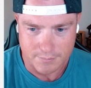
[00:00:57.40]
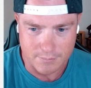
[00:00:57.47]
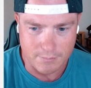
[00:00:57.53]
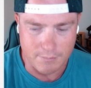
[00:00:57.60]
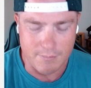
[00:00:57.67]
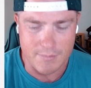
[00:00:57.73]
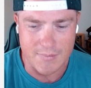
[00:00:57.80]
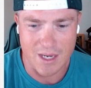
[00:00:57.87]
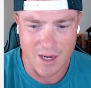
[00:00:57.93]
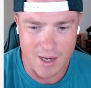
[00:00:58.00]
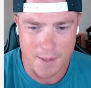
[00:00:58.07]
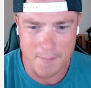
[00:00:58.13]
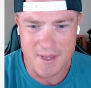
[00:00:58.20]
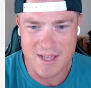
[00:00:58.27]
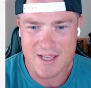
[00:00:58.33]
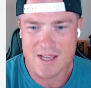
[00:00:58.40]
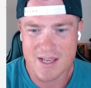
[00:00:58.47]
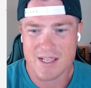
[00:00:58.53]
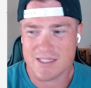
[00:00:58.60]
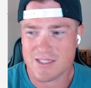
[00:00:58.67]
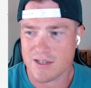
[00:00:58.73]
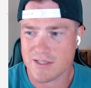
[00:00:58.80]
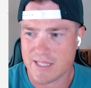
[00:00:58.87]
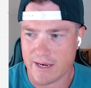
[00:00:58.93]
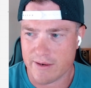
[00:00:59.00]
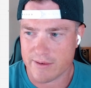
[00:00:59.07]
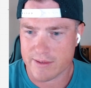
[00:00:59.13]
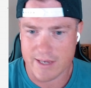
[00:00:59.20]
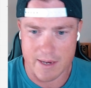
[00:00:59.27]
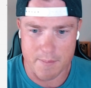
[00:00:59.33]
This is our
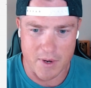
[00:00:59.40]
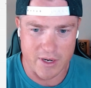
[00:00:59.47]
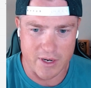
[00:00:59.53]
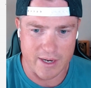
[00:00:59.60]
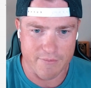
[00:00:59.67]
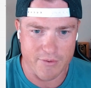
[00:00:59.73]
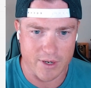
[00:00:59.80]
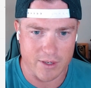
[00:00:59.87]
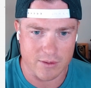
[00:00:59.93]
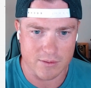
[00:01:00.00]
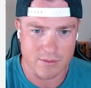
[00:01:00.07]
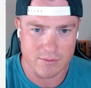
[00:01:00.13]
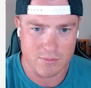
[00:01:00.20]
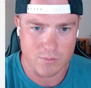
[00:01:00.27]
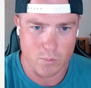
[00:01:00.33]
standard kind of marketing funnel